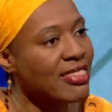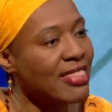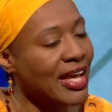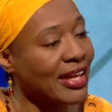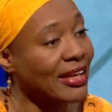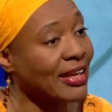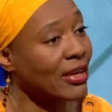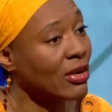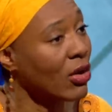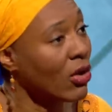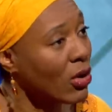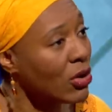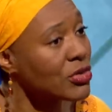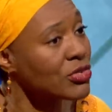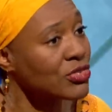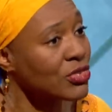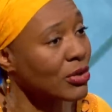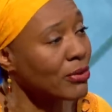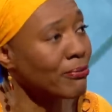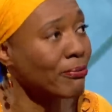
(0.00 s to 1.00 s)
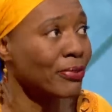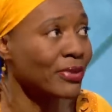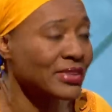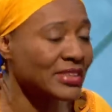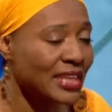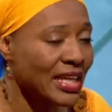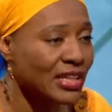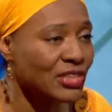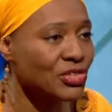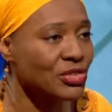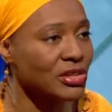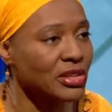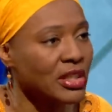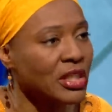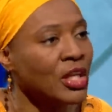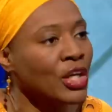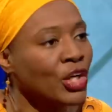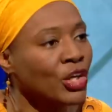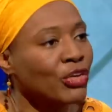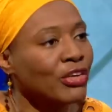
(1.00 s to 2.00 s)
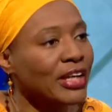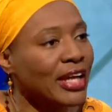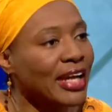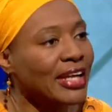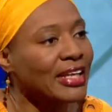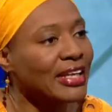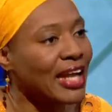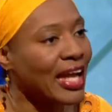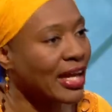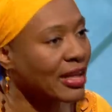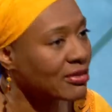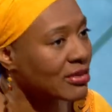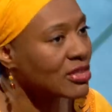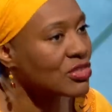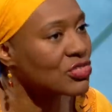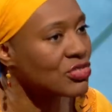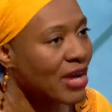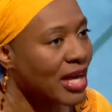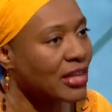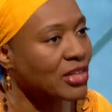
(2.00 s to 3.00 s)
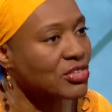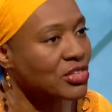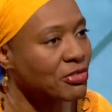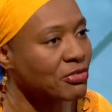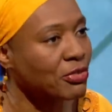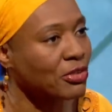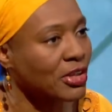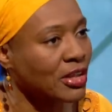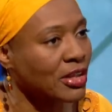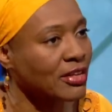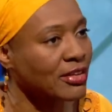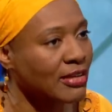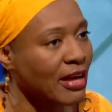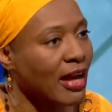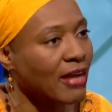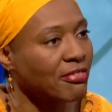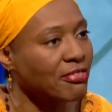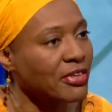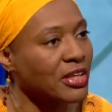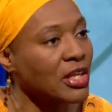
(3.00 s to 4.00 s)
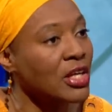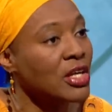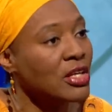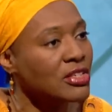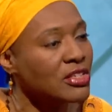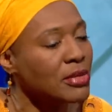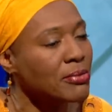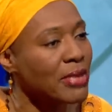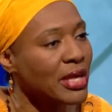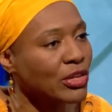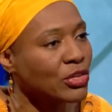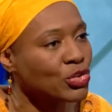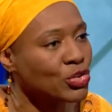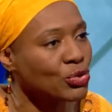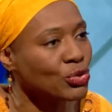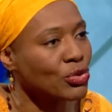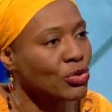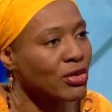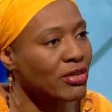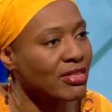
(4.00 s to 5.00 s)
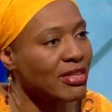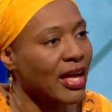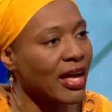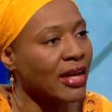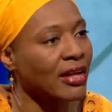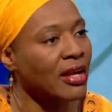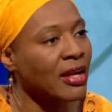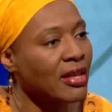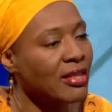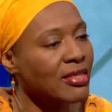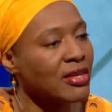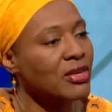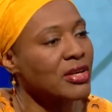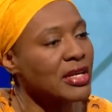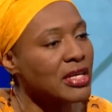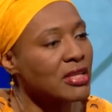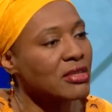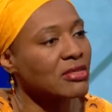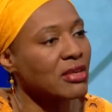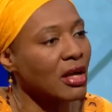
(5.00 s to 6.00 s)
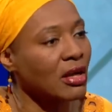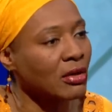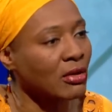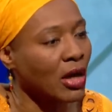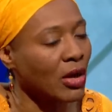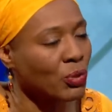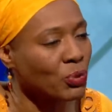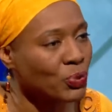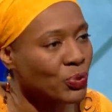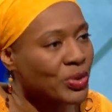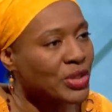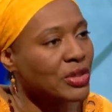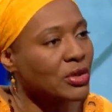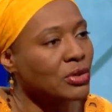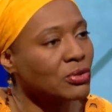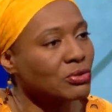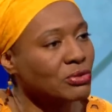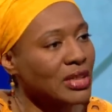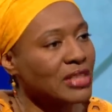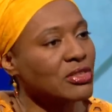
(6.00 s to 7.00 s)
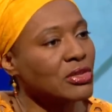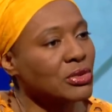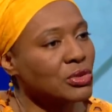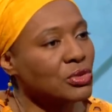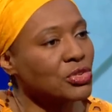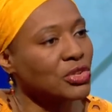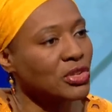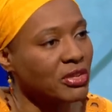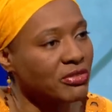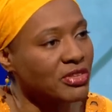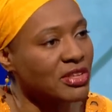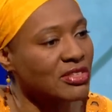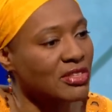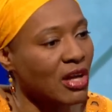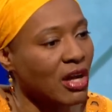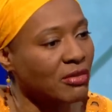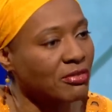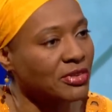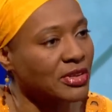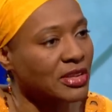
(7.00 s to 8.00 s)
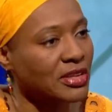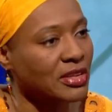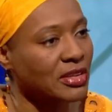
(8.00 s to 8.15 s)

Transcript: that can also potentially create an exit strategy for Gaddafi to make sure that there is a, a real resolution of this conflict.